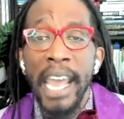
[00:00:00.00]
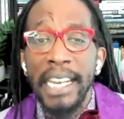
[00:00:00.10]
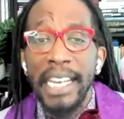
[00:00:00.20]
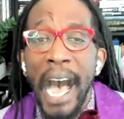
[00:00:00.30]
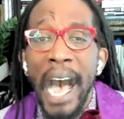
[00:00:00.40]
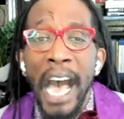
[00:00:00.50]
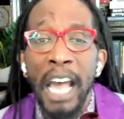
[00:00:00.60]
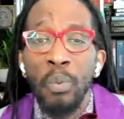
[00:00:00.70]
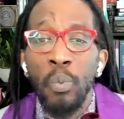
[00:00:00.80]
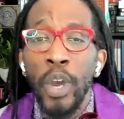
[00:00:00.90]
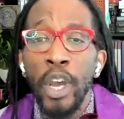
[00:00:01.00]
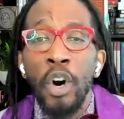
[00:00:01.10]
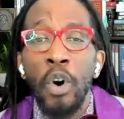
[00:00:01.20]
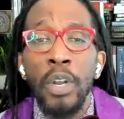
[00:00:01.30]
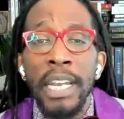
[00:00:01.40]
And God
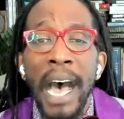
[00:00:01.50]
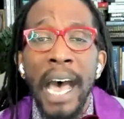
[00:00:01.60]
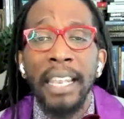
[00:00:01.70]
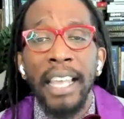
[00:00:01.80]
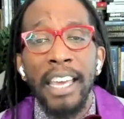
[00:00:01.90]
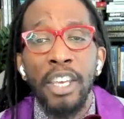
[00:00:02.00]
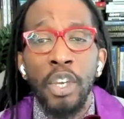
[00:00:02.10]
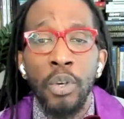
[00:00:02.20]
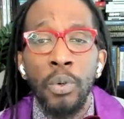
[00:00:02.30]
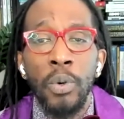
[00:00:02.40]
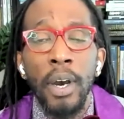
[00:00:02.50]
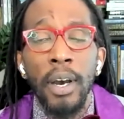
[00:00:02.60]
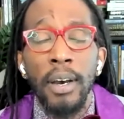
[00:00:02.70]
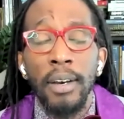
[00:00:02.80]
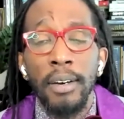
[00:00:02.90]
will not let you
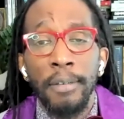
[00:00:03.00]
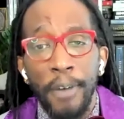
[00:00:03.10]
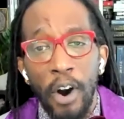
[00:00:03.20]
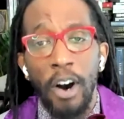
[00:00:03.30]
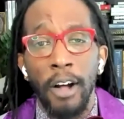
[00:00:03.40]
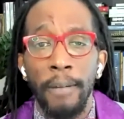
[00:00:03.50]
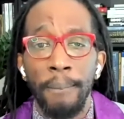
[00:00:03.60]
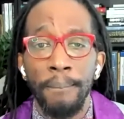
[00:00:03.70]
fall.